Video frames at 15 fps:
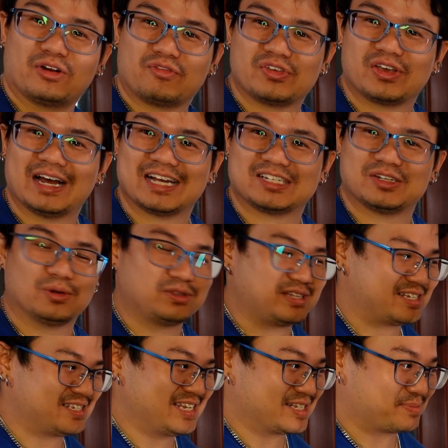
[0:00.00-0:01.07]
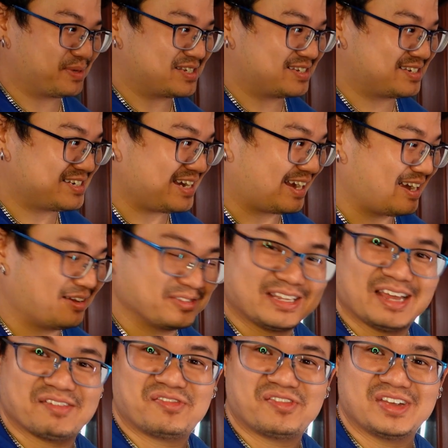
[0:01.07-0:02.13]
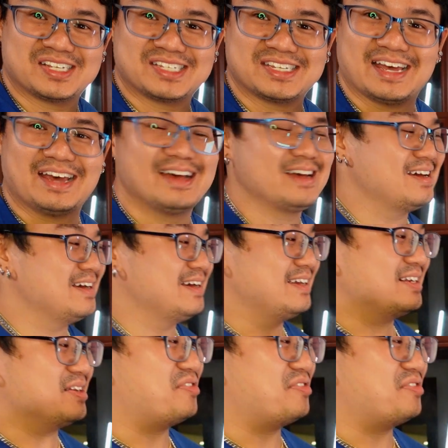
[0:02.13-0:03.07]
know if you guys noticed this, but check out that fist, yeah? The